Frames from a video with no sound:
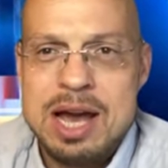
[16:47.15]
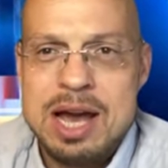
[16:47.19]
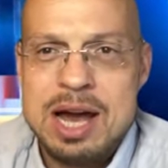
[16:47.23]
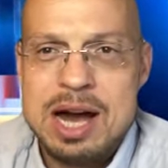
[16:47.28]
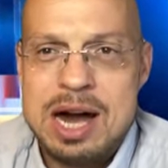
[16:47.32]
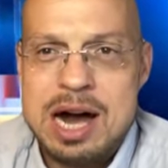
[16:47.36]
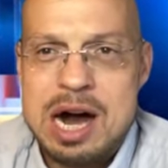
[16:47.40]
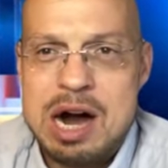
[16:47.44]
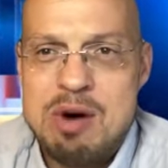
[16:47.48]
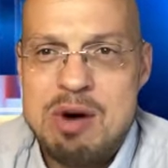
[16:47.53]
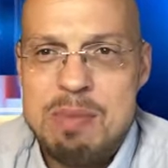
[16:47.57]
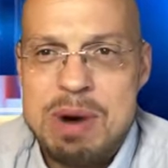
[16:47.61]

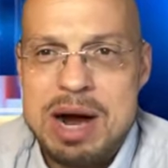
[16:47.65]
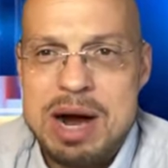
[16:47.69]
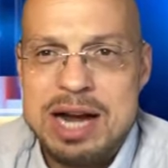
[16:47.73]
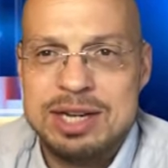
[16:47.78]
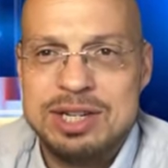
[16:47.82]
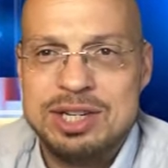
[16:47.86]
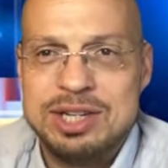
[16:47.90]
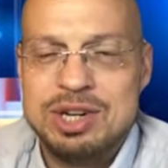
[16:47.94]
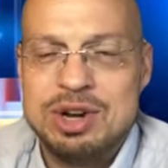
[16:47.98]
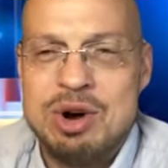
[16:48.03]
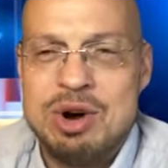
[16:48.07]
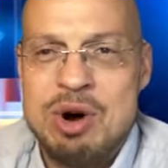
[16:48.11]
How
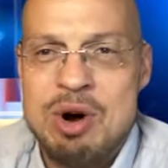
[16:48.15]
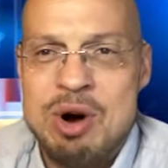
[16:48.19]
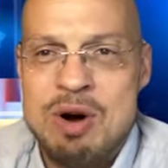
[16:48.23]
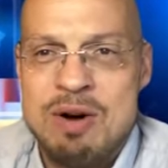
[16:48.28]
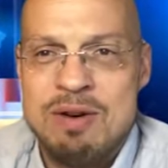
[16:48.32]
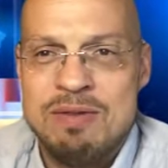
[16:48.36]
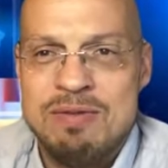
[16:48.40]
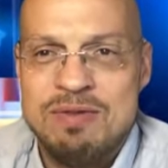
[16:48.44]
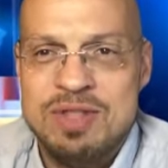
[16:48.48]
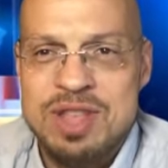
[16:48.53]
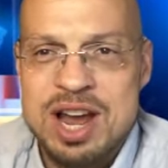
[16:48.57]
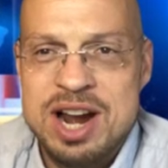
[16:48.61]
much
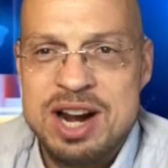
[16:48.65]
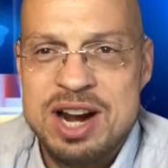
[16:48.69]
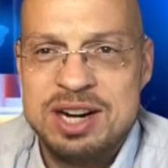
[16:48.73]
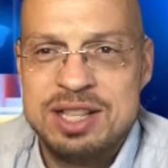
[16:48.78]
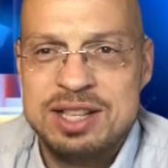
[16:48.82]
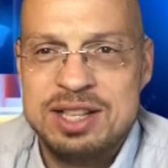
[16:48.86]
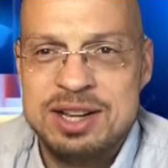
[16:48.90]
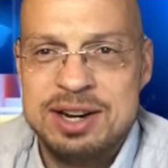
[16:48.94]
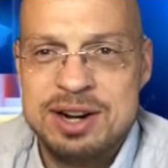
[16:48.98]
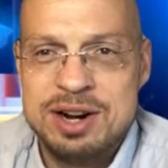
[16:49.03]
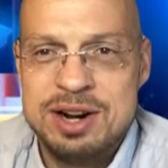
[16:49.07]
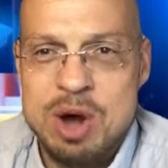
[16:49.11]
of
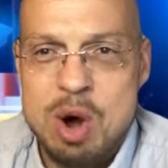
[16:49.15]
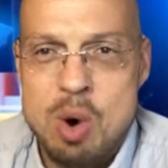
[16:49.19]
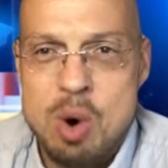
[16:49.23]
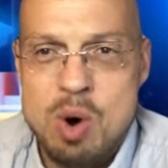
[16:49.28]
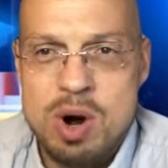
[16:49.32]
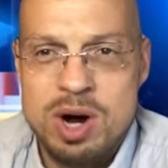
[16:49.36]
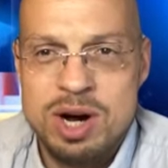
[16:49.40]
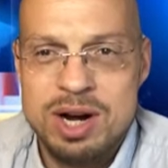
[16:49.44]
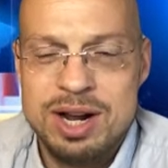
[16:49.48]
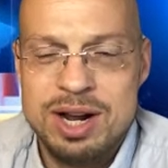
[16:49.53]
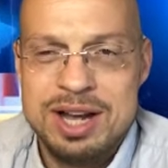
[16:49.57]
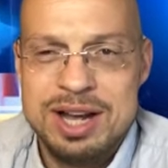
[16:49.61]
their
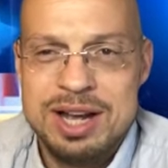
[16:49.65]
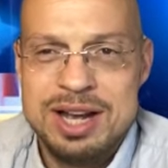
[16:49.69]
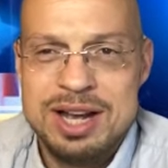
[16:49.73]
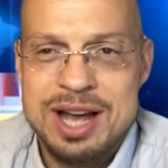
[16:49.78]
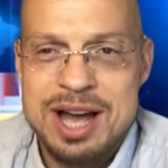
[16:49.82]
turnover